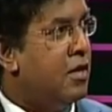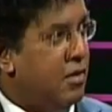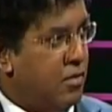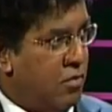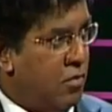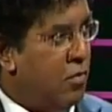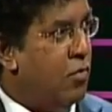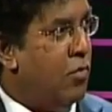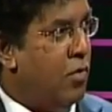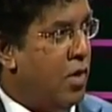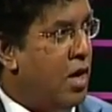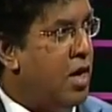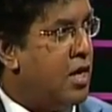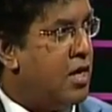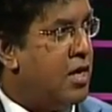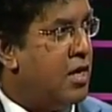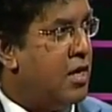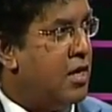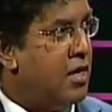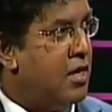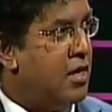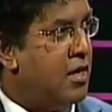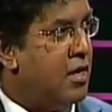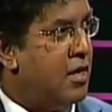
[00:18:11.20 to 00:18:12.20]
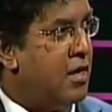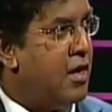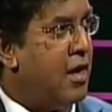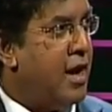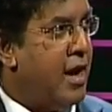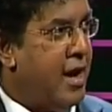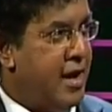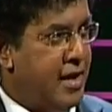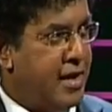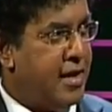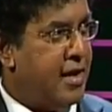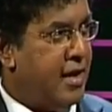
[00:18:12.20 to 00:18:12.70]
work,
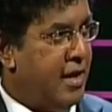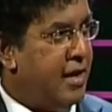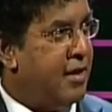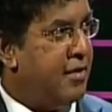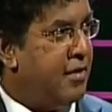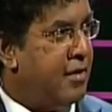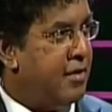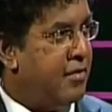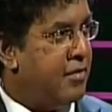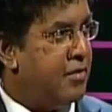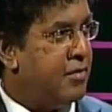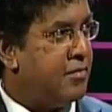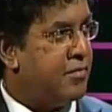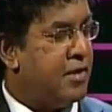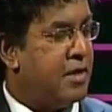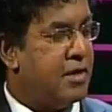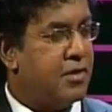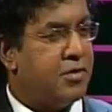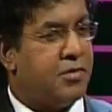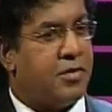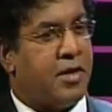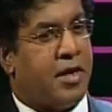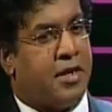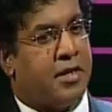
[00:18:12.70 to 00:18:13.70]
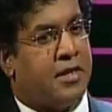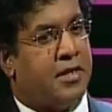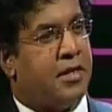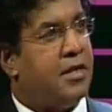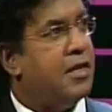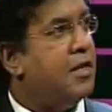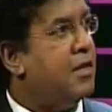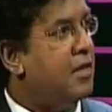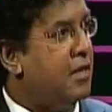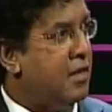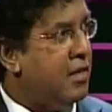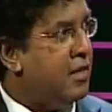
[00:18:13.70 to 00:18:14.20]
and it was fast tracked
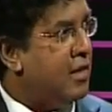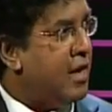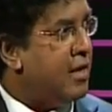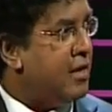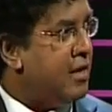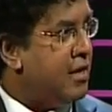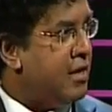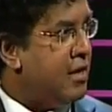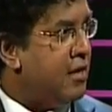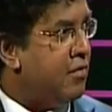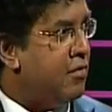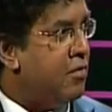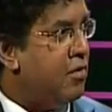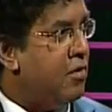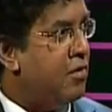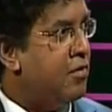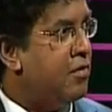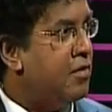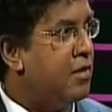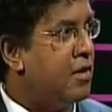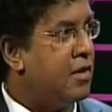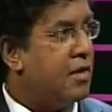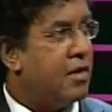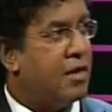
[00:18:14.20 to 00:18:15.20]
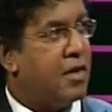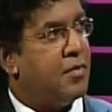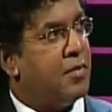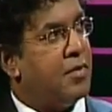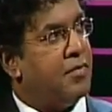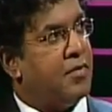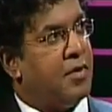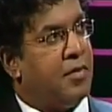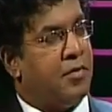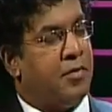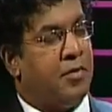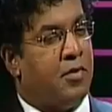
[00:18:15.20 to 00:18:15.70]
in that area of law. Correct me
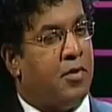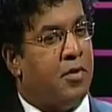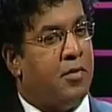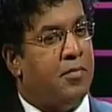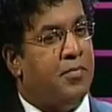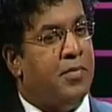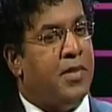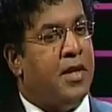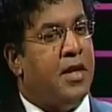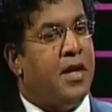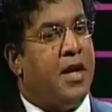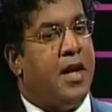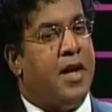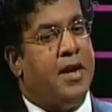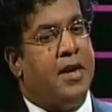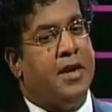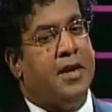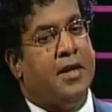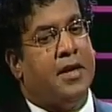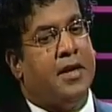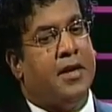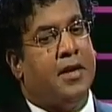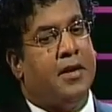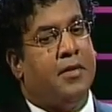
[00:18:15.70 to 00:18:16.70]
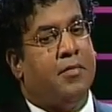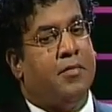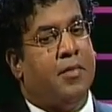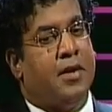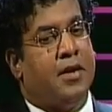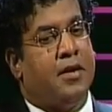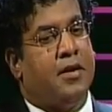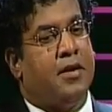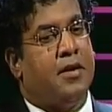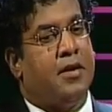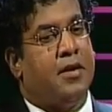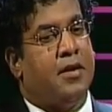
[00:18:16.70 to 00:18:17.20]
if I'm wrong. And but
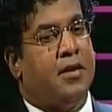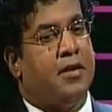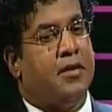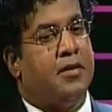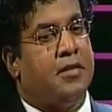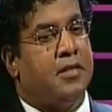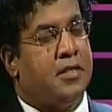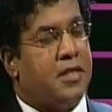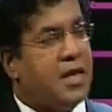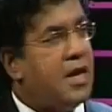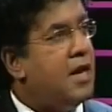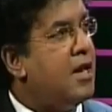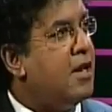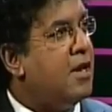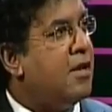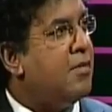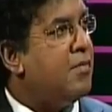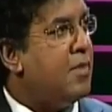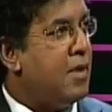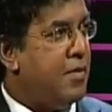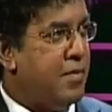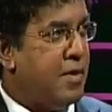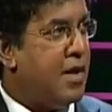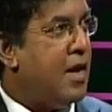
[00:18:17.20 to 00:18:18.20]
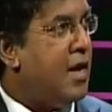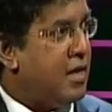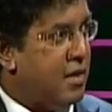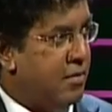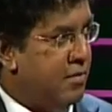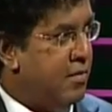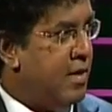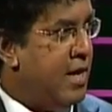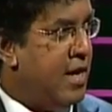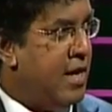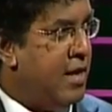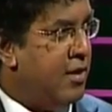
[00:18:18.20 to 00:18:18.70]
still, people are
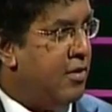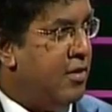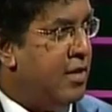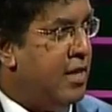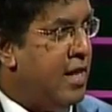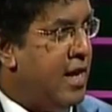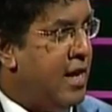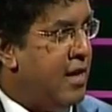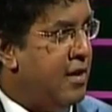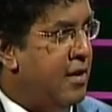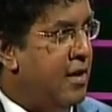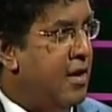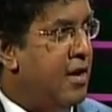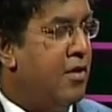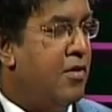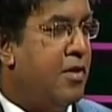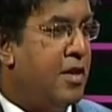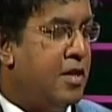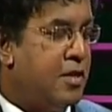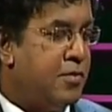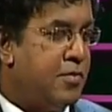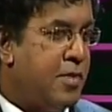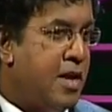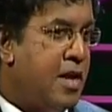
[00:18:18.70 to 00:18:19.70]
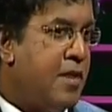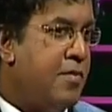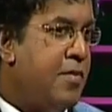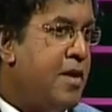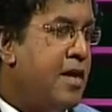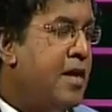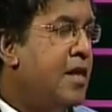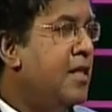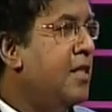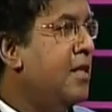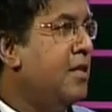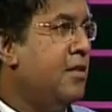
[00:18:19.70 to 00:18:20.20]
complaining on that. Now, despite
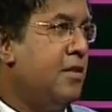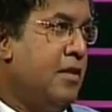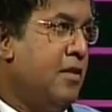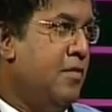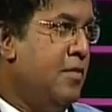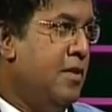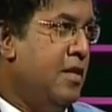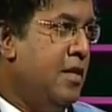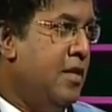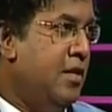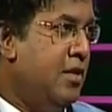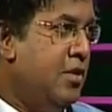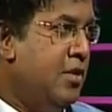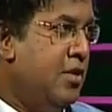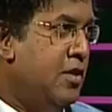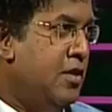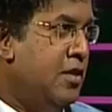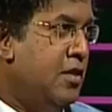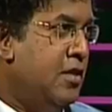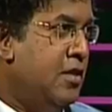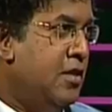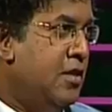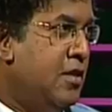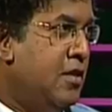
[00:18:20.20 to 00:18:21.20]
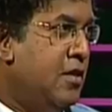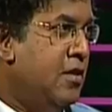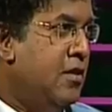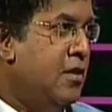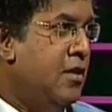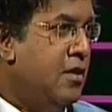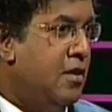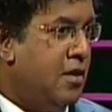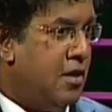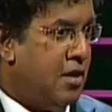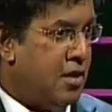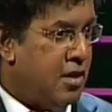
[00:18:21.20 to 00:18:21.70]
making these recommendations
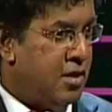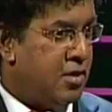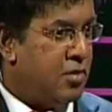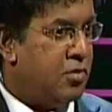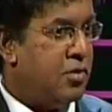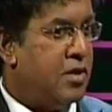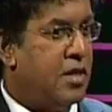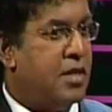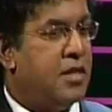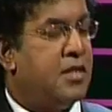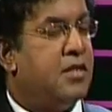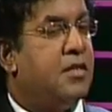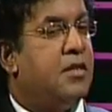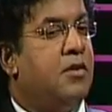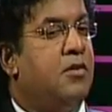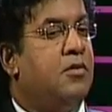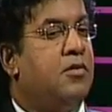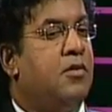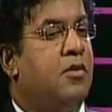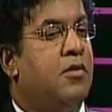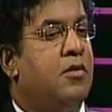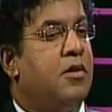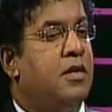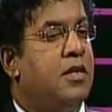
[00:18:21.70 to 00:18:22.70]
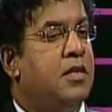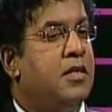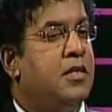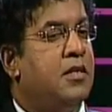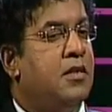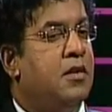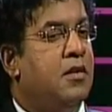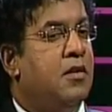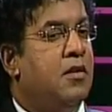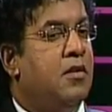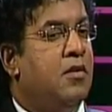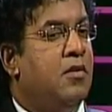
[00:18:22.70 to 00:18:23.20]
to the necessary authorities,
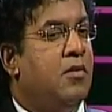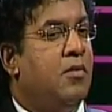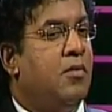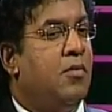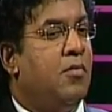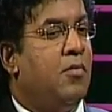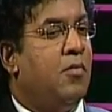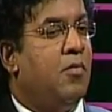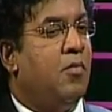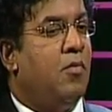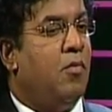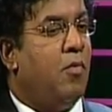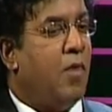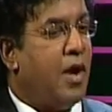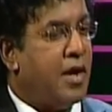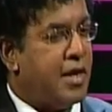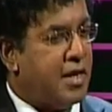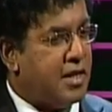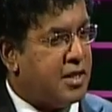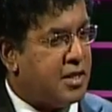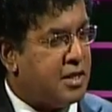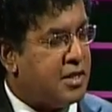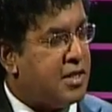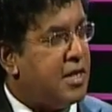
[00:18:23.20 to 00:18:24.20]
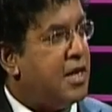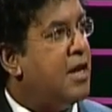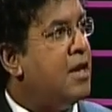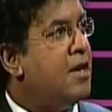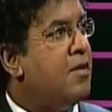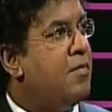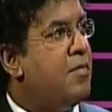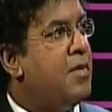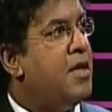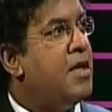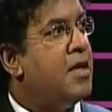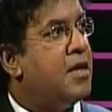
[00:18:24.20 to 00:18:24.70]
what is
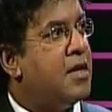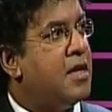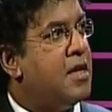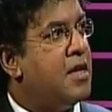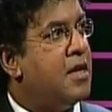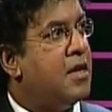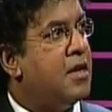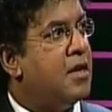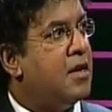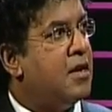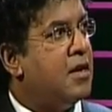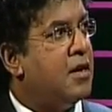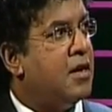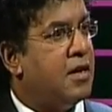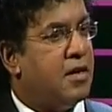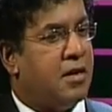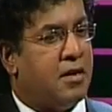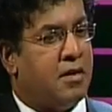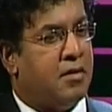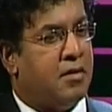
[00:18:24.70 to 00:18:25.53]
still making a